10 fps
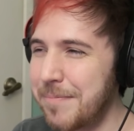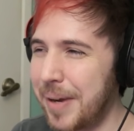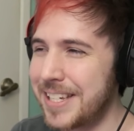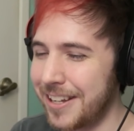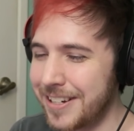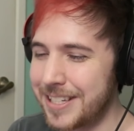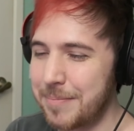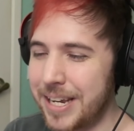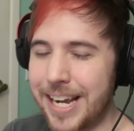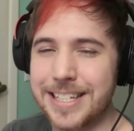Senpai's noticing
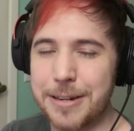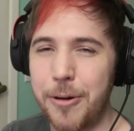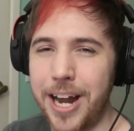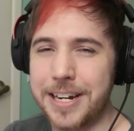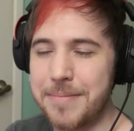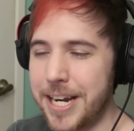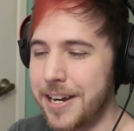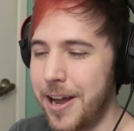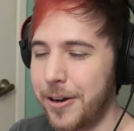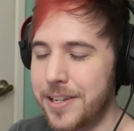because he wanted me to
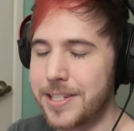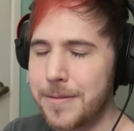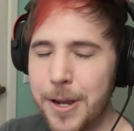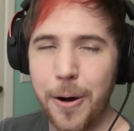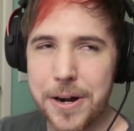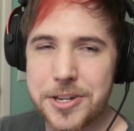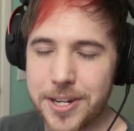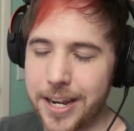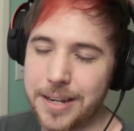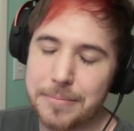notice, or
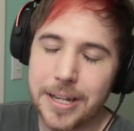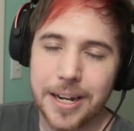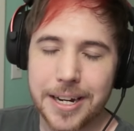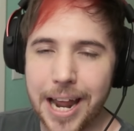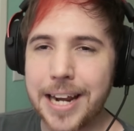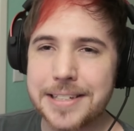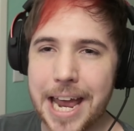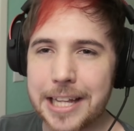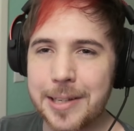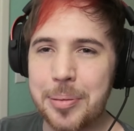she. Not
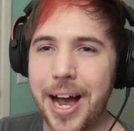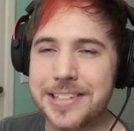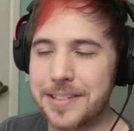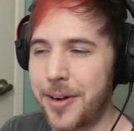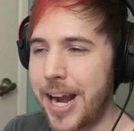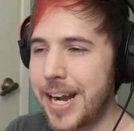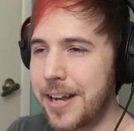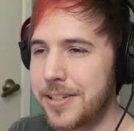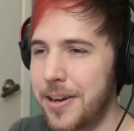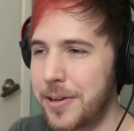exactly positive right now
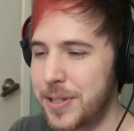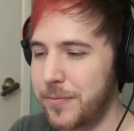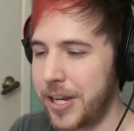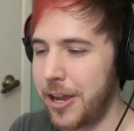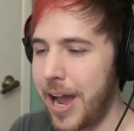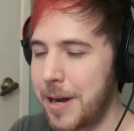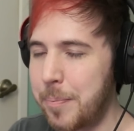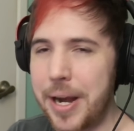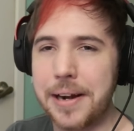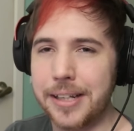to notice the video, and
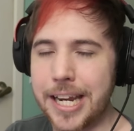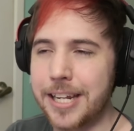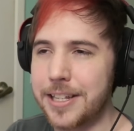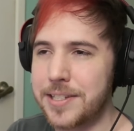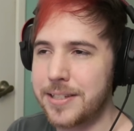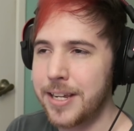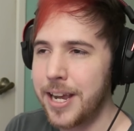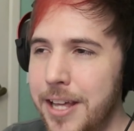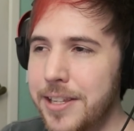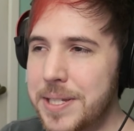apparently this
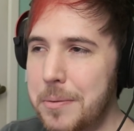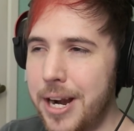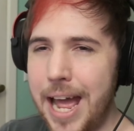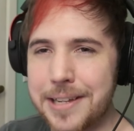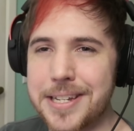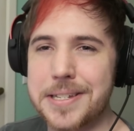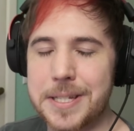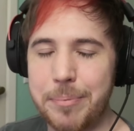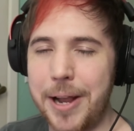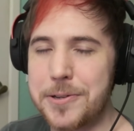this one has a
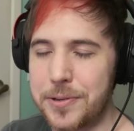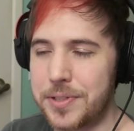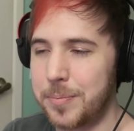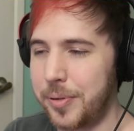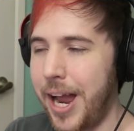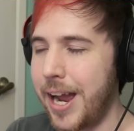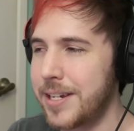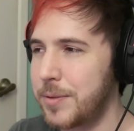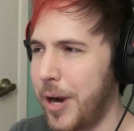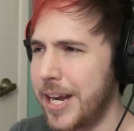special
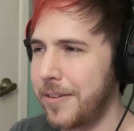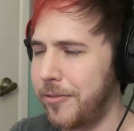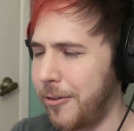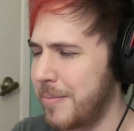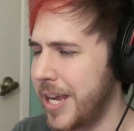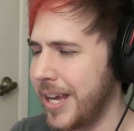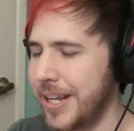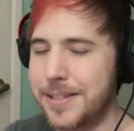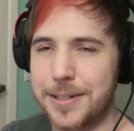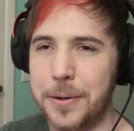surprise waiting for me in
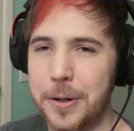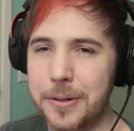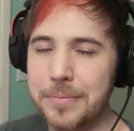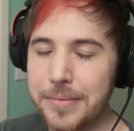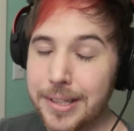it too.